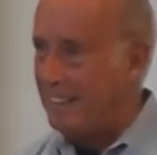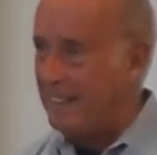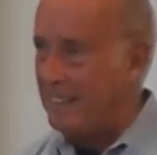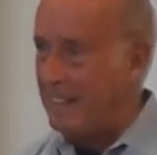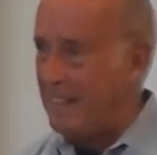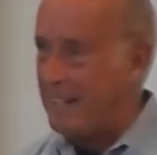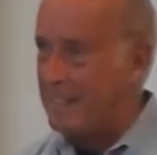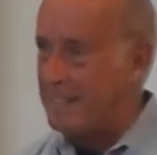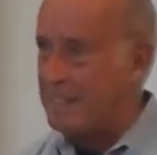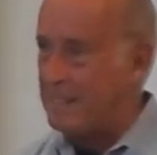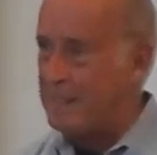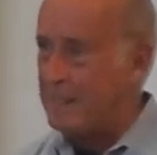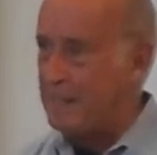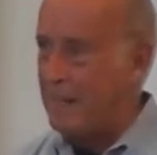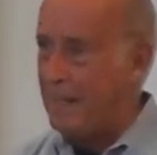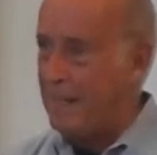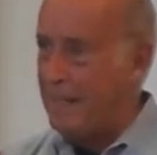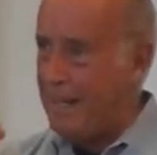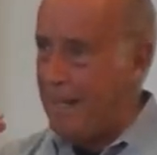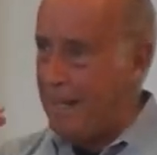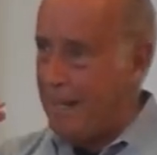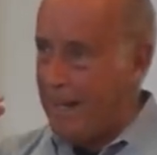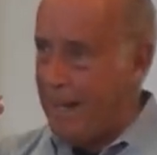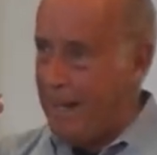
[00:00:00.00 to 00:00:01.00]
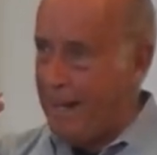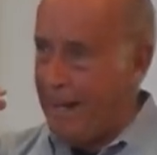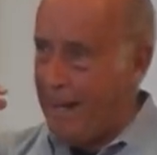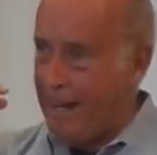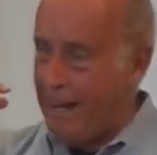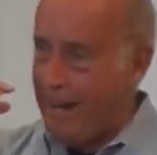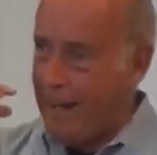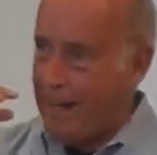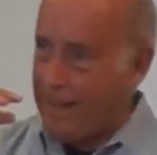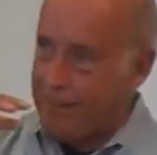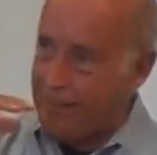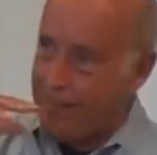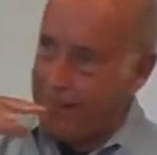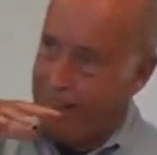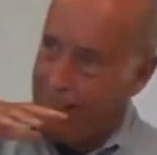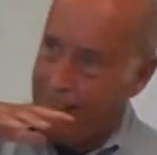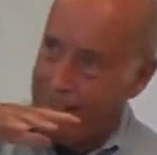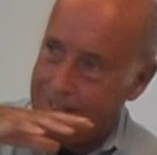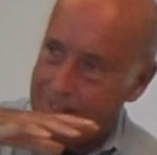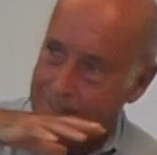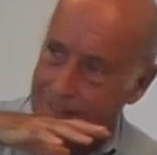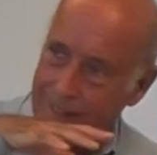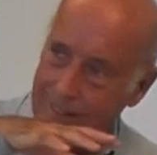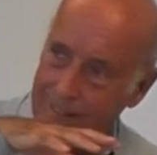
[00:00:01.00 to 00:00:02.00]
That is to say, at,
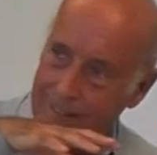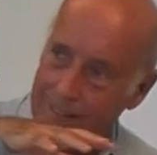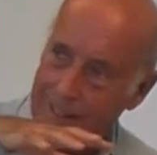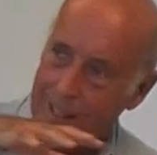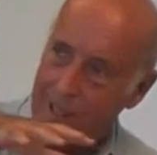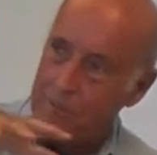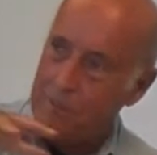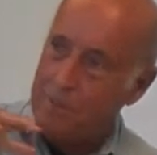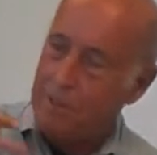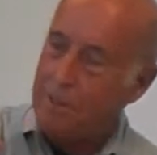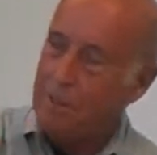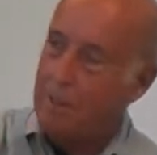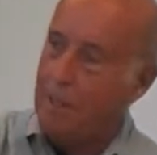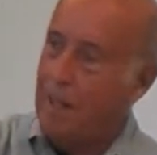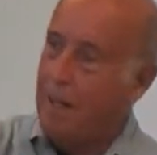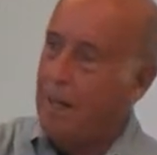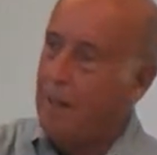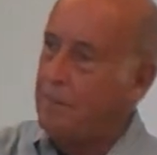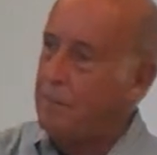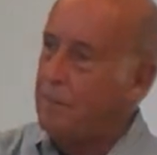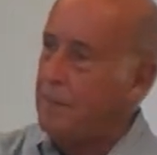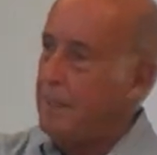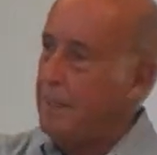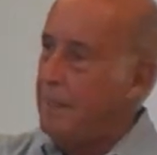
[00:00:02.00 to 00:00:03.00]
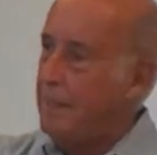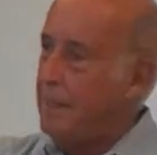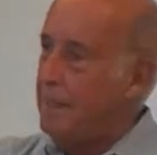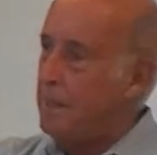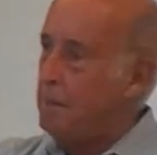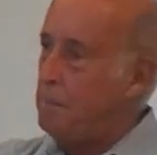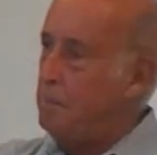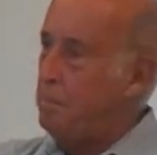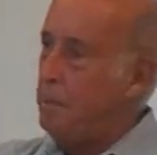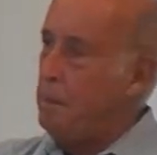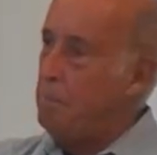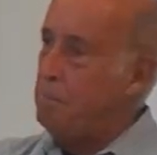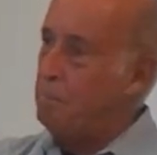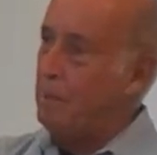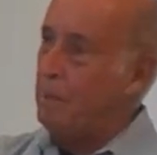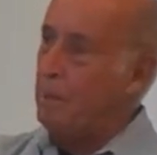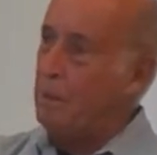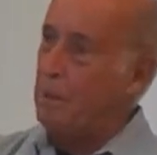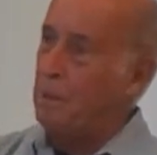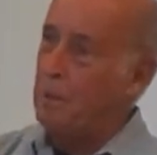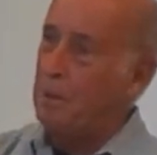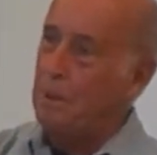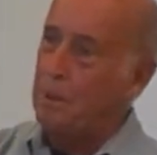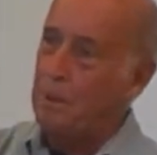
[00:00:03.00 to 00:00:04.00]
at the level of
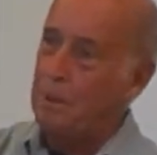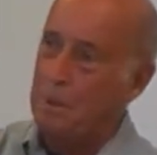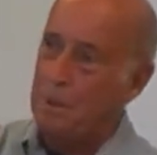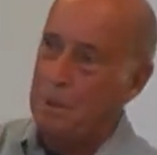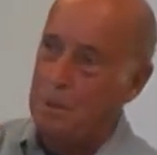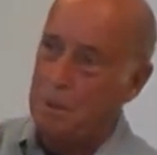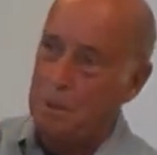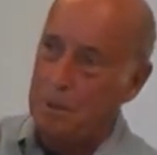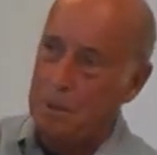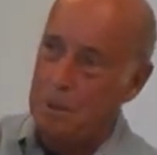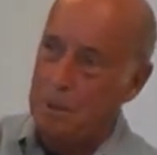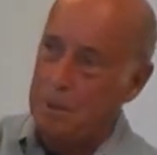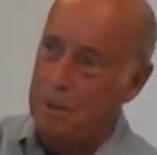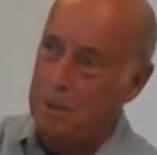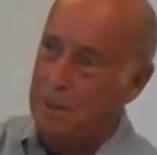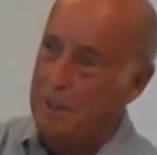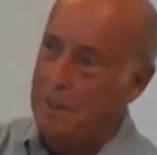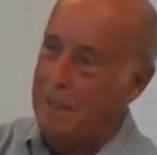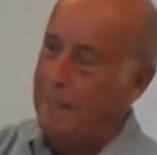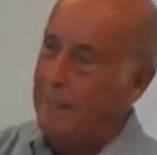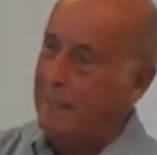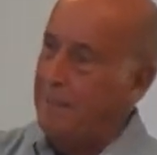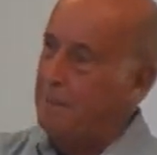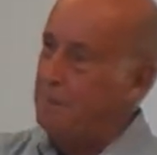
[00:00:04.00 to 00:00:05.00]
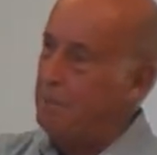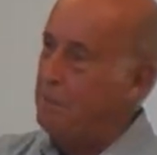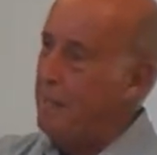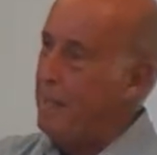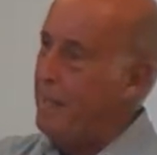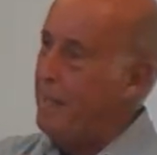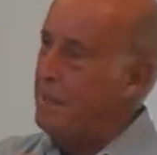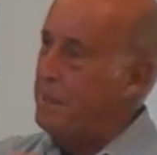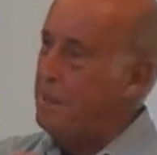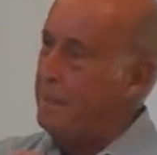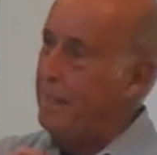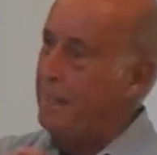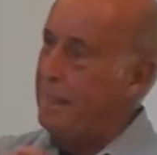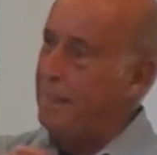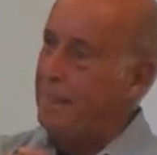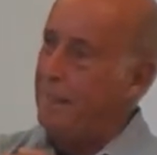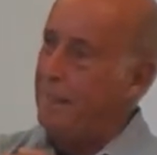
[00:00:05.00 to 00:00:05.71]
people who read,